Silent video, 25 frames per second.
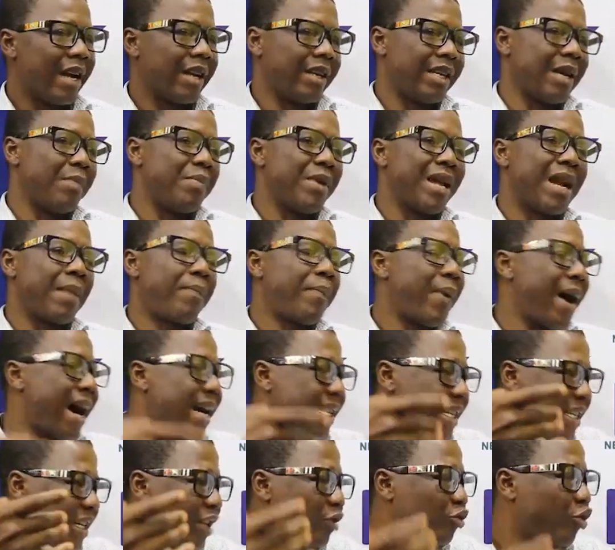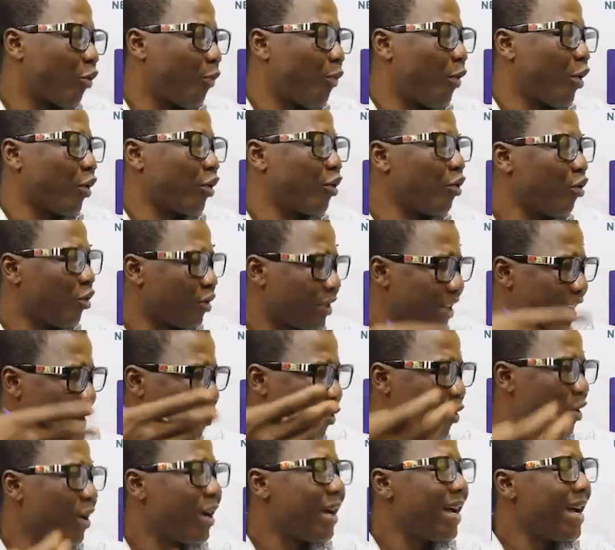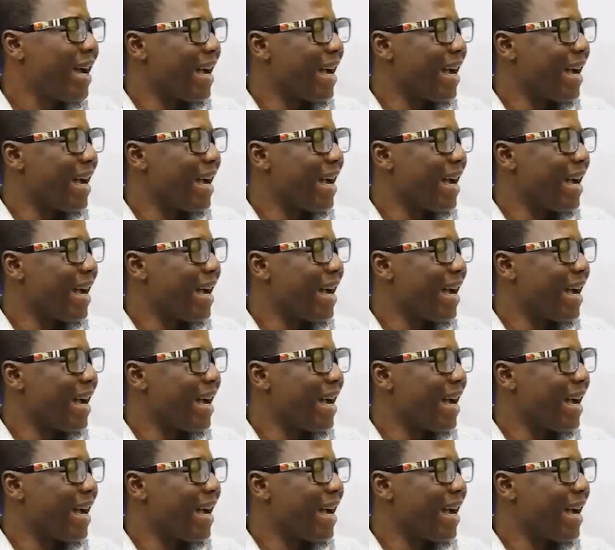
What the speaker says: They be a party need supporting or something.